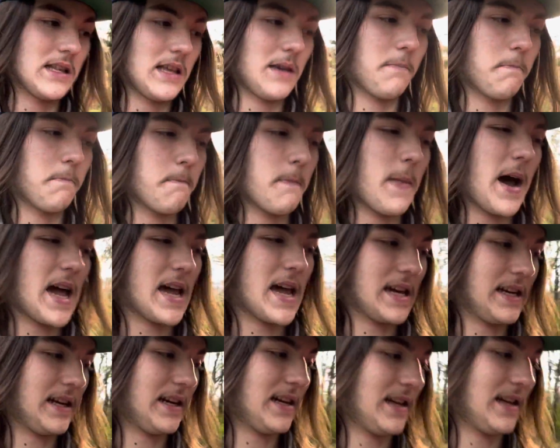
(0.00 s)

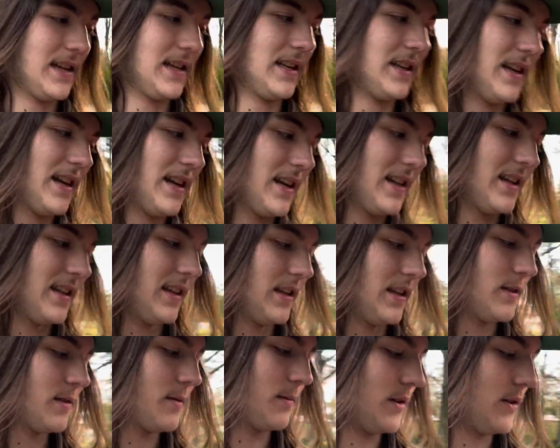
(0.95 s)
might
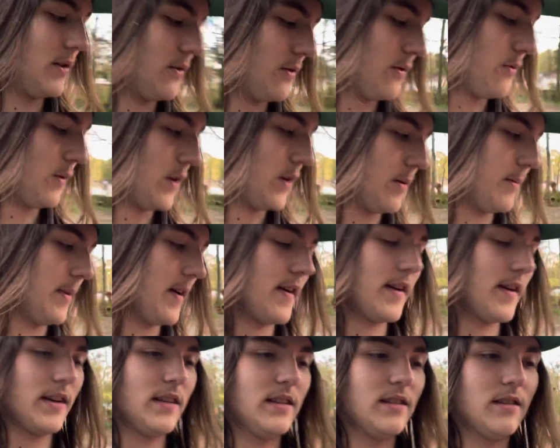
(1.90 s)
need some new wheel
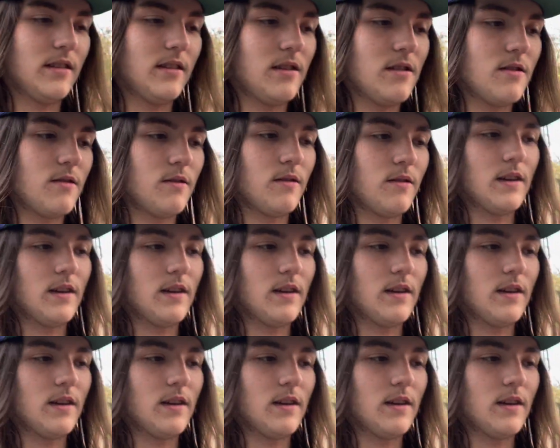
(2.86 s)
bearings too.